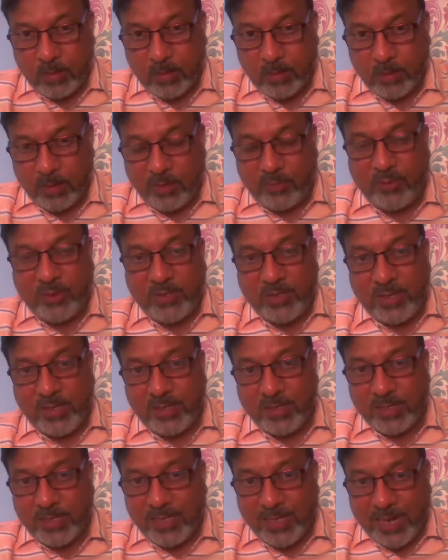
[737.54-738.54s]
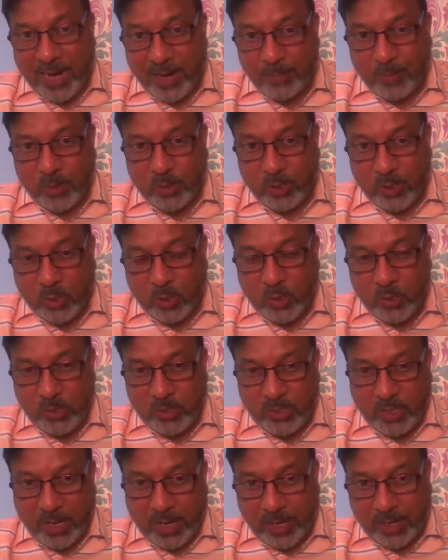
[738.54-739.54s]
If he sees the tap on a
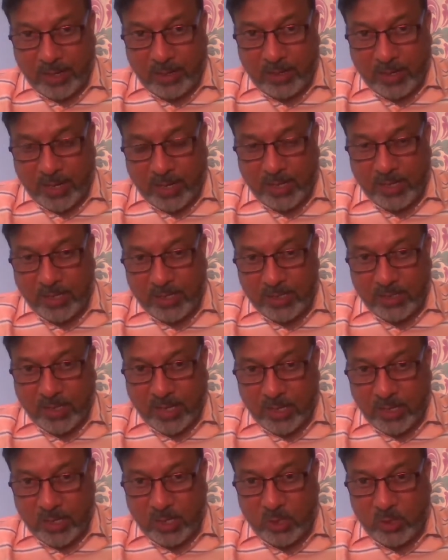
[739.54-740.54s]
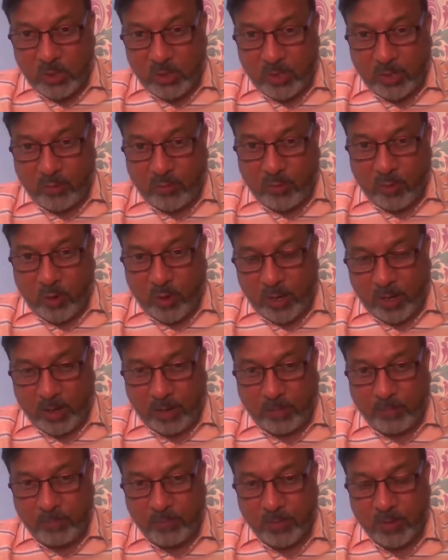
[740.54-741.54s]
roadside and it is continuously
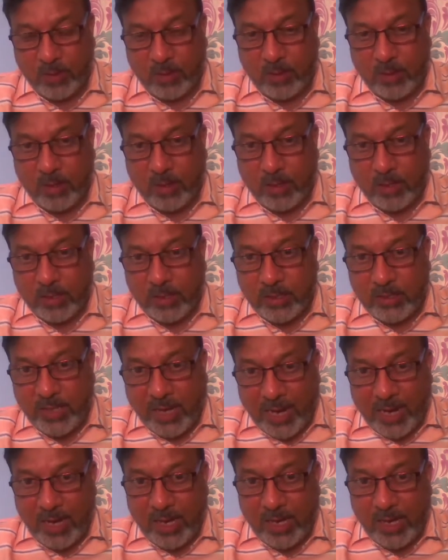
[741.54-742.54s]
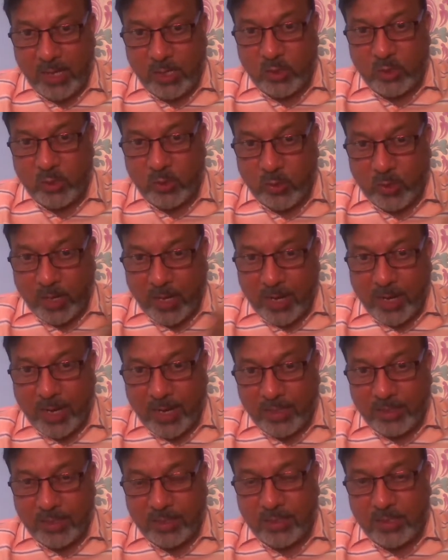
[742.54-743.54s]
flowing, the child needs to
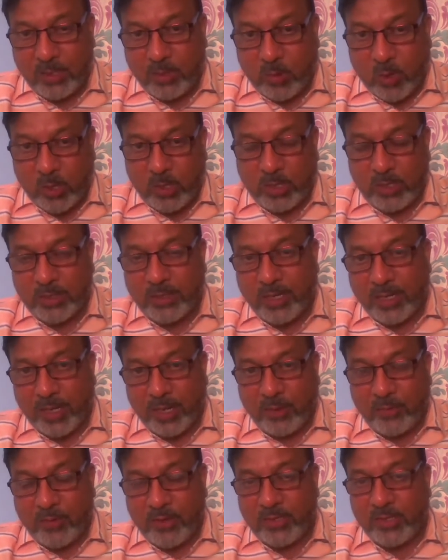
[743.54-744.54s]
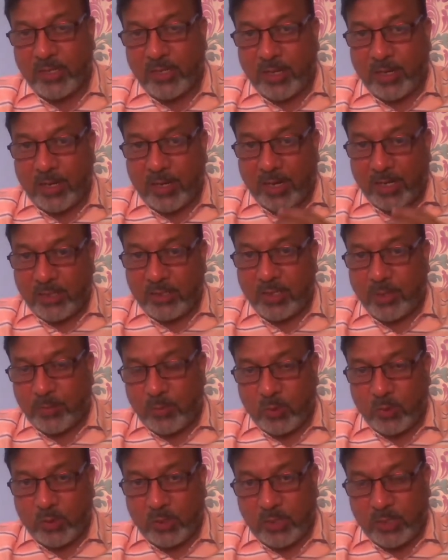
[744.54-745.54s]
realize that the water is getting wasted. He runs
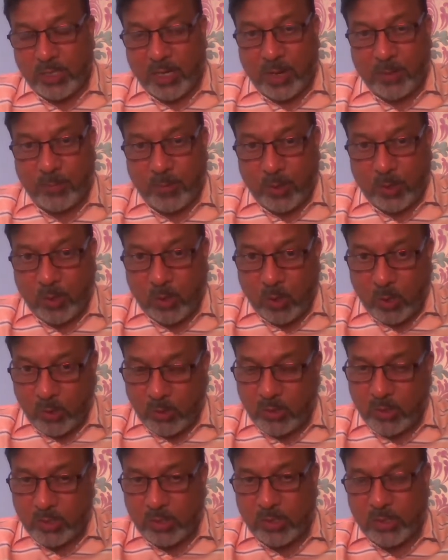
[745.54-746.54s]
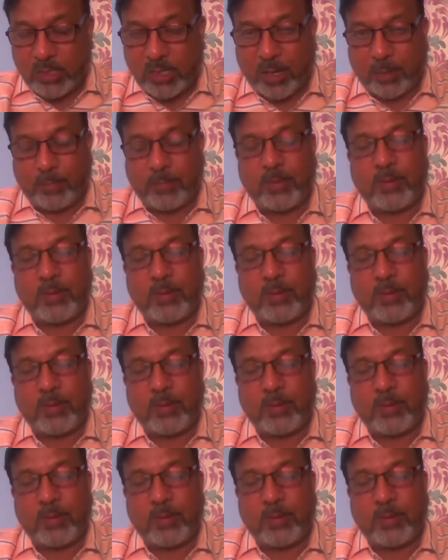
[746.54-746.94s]
up to the tap, he closes the tap.